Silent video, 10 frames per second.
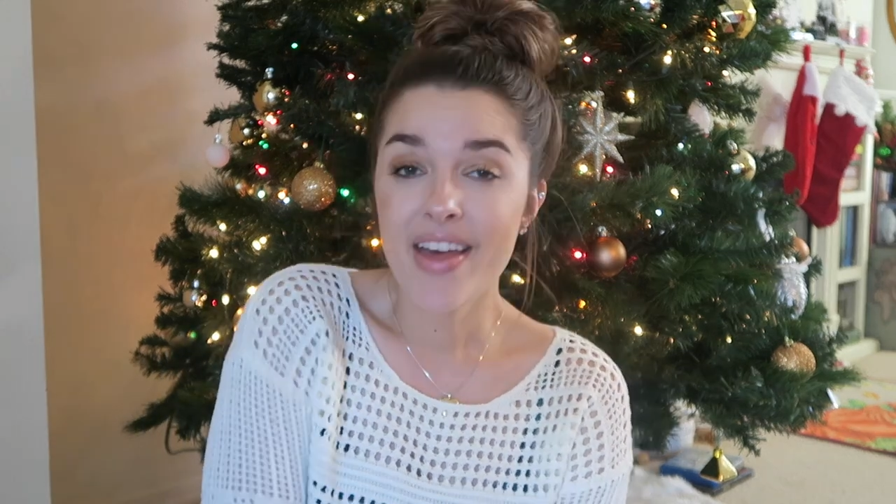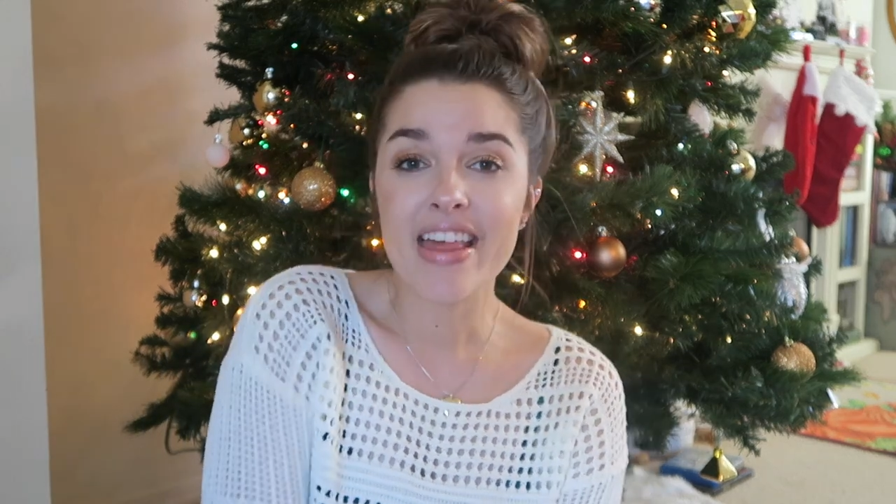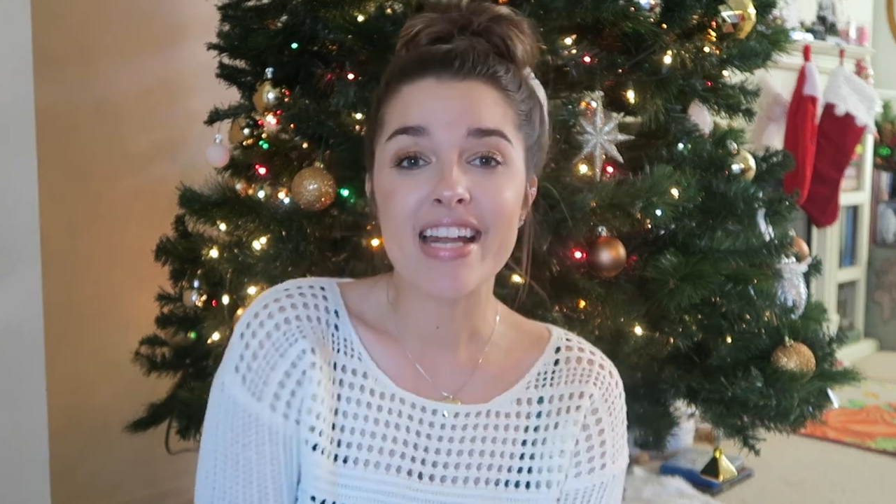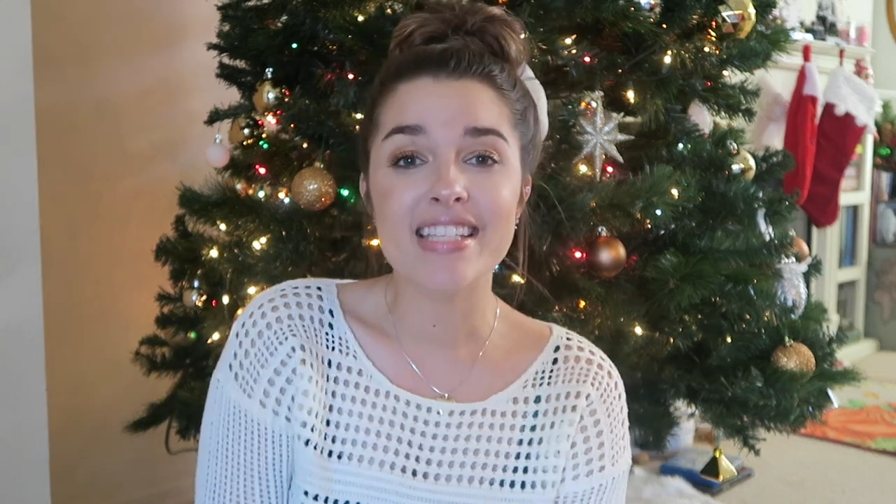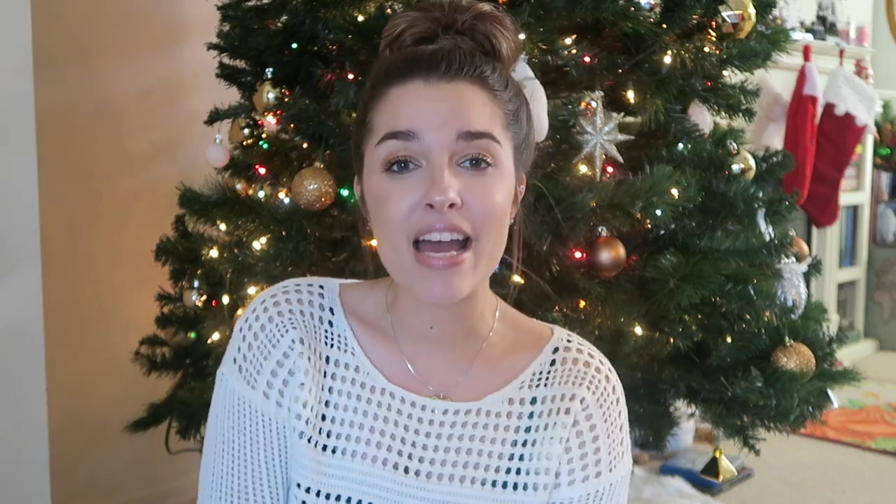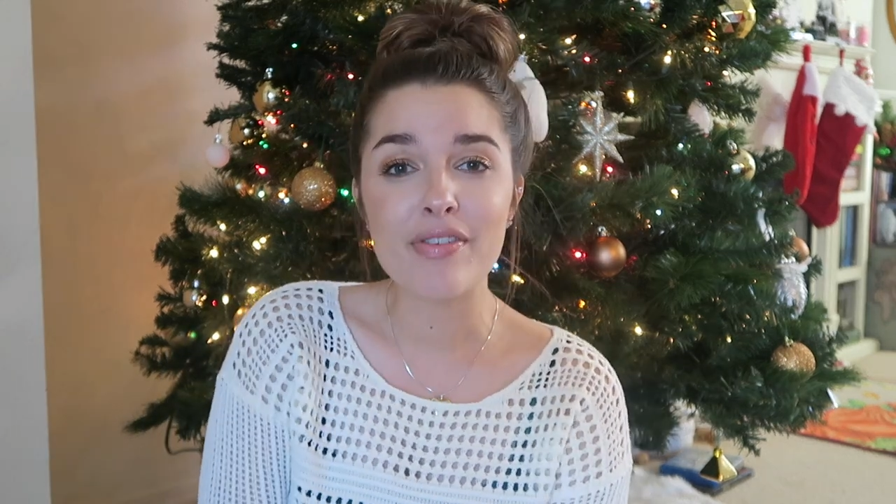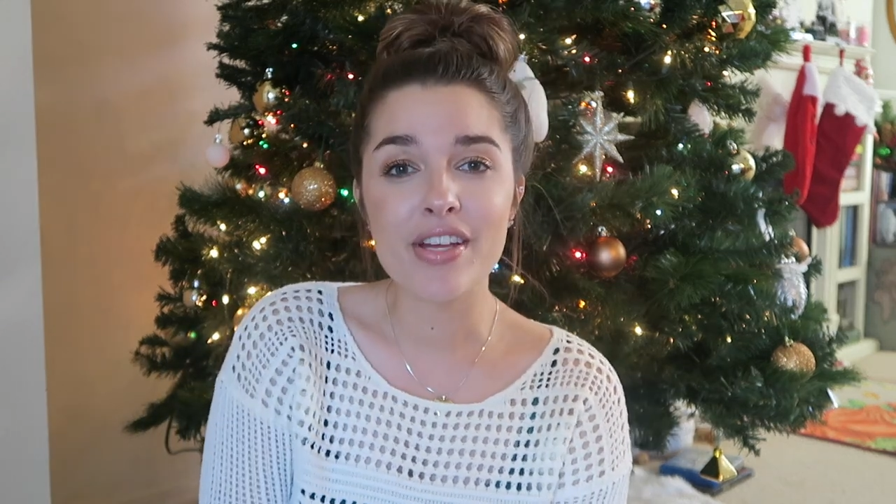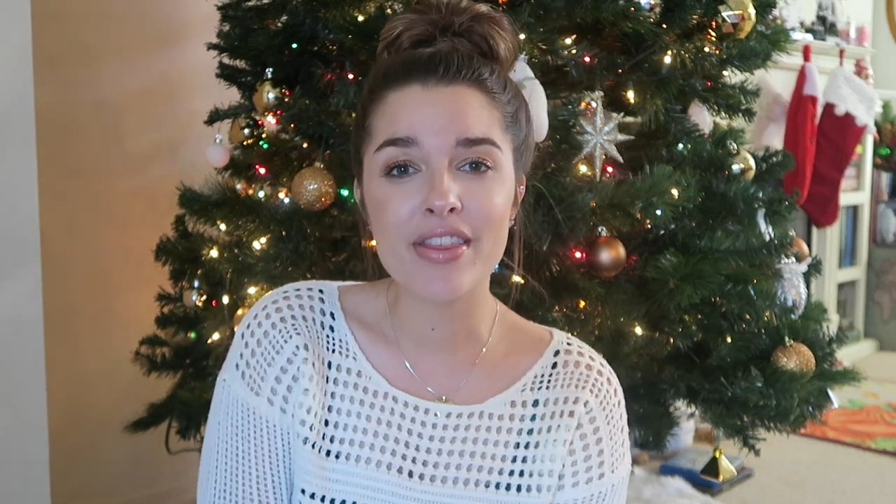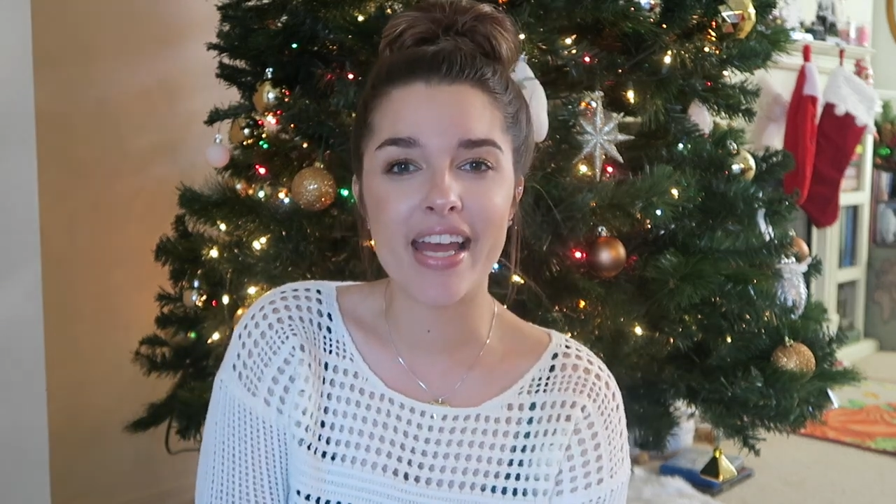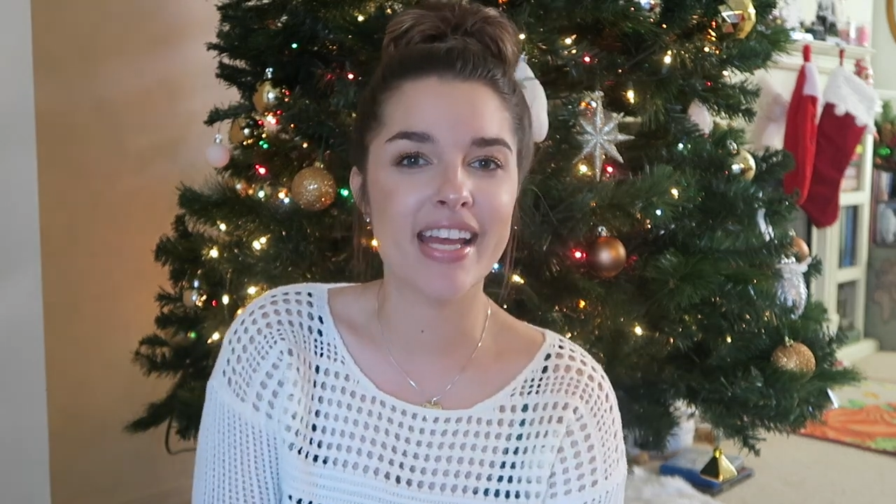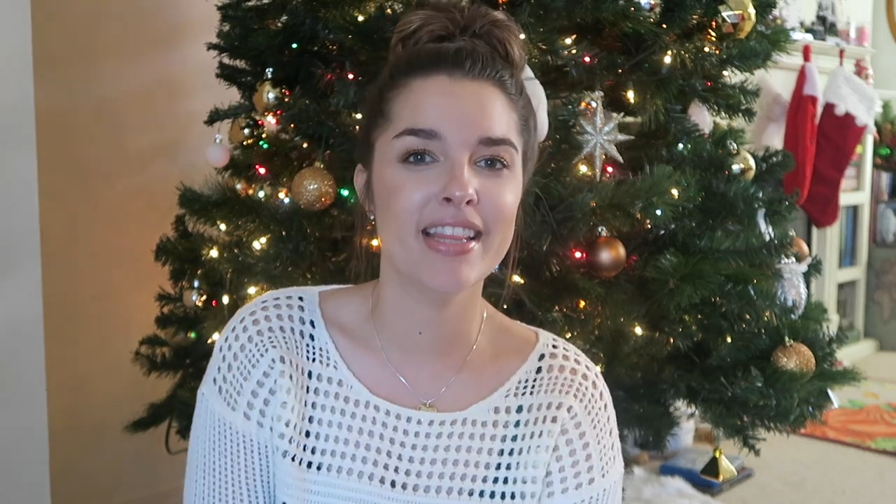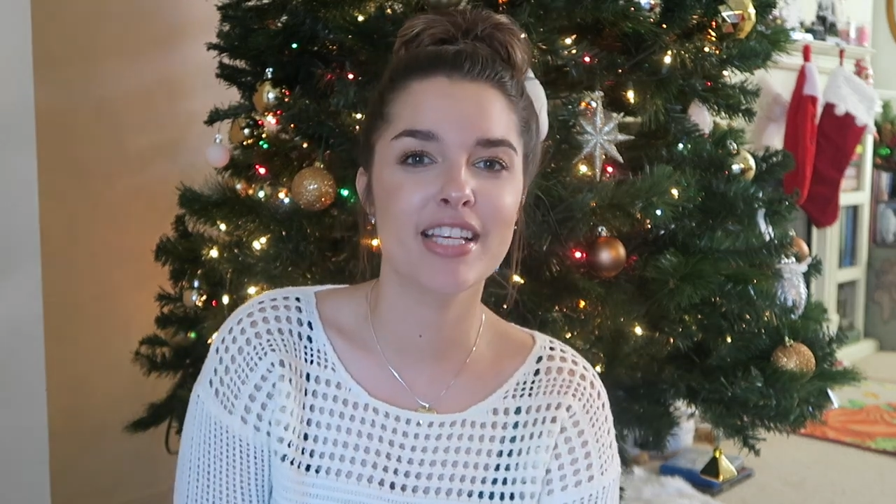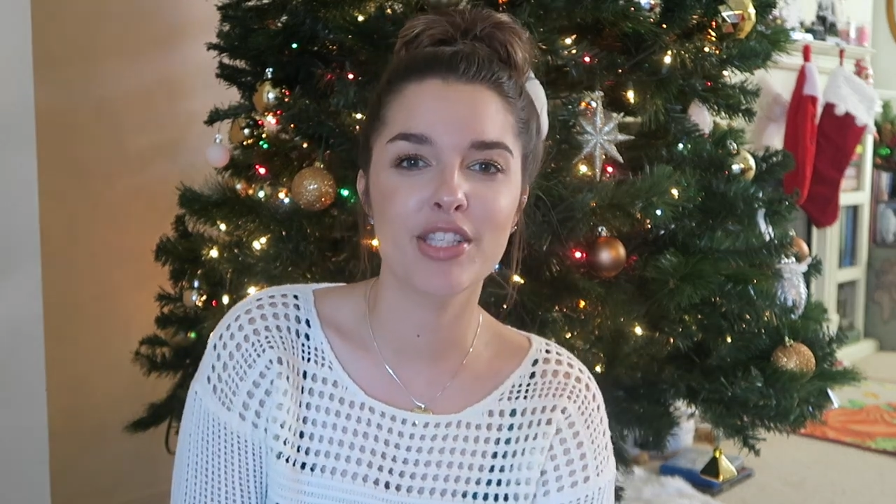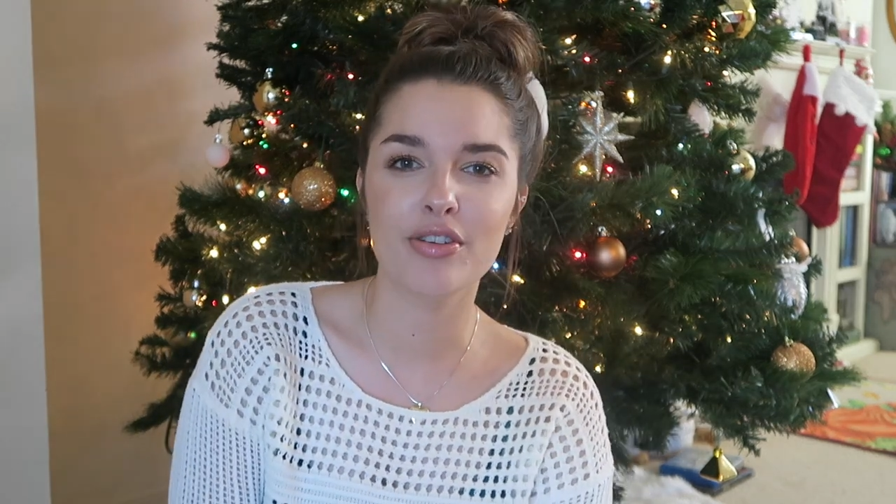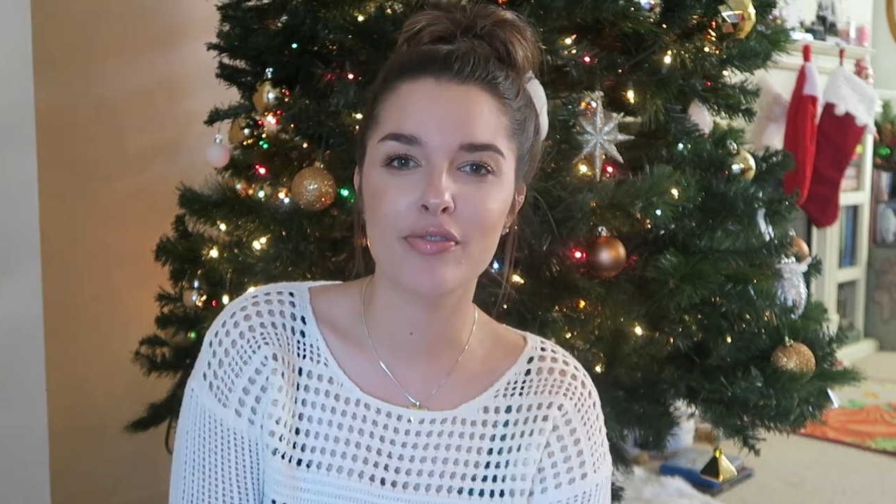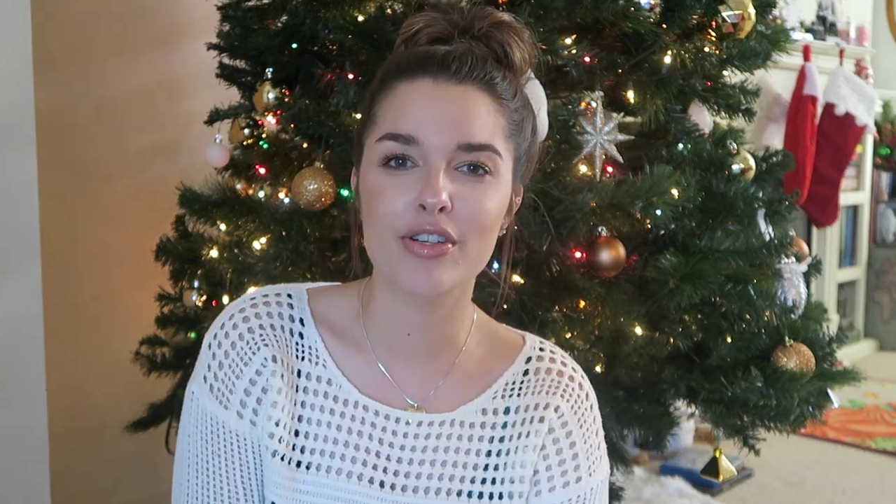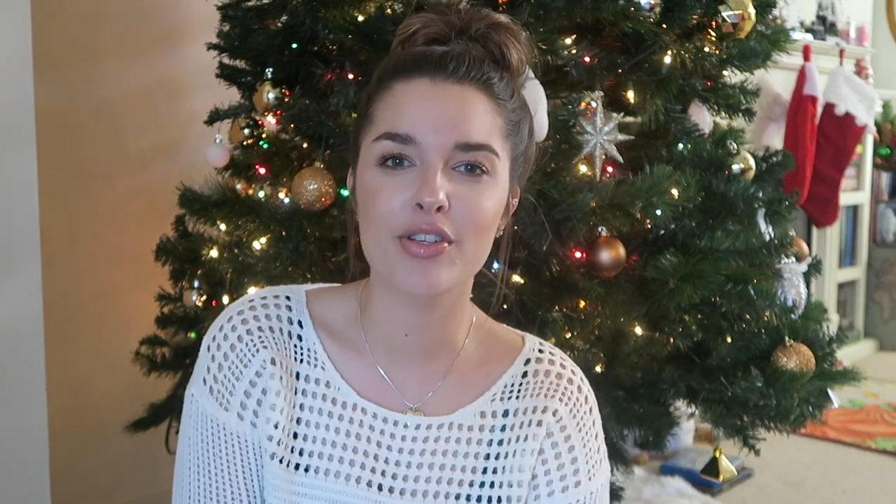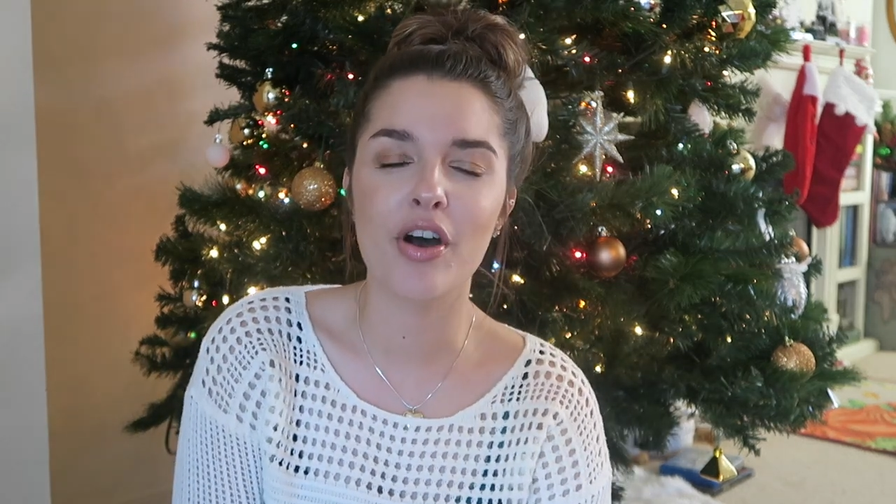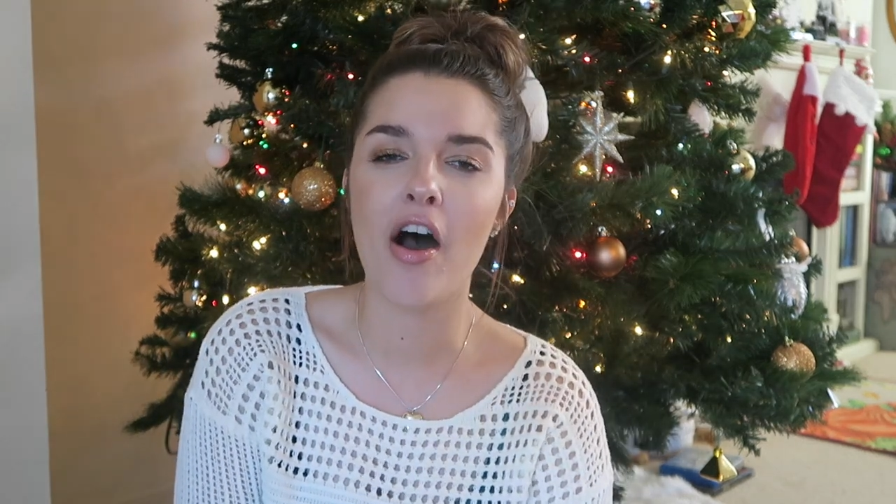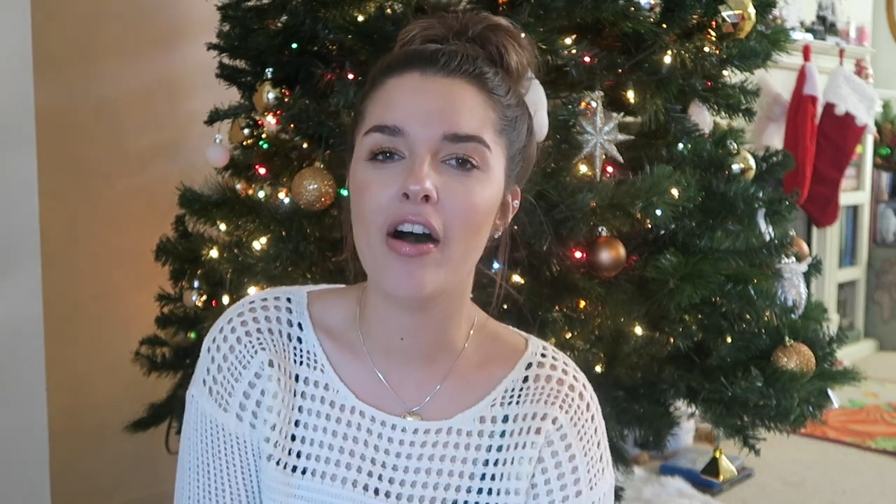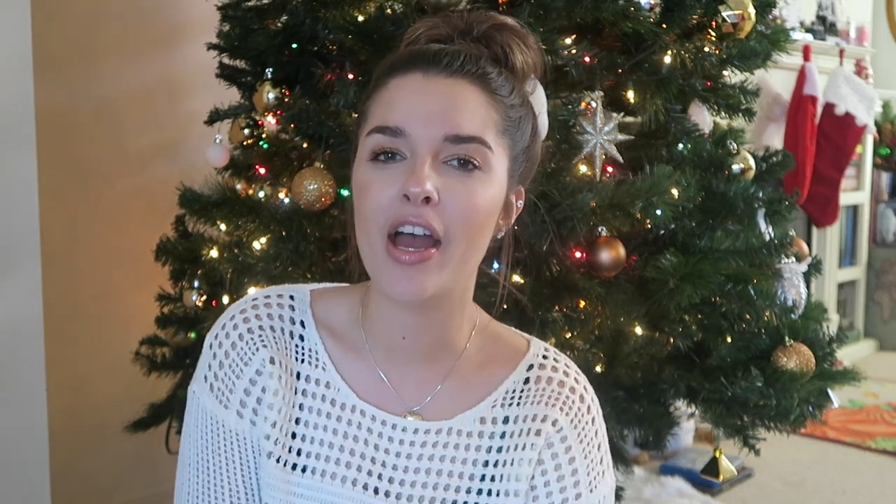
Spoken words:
That is everything in this Universal haul.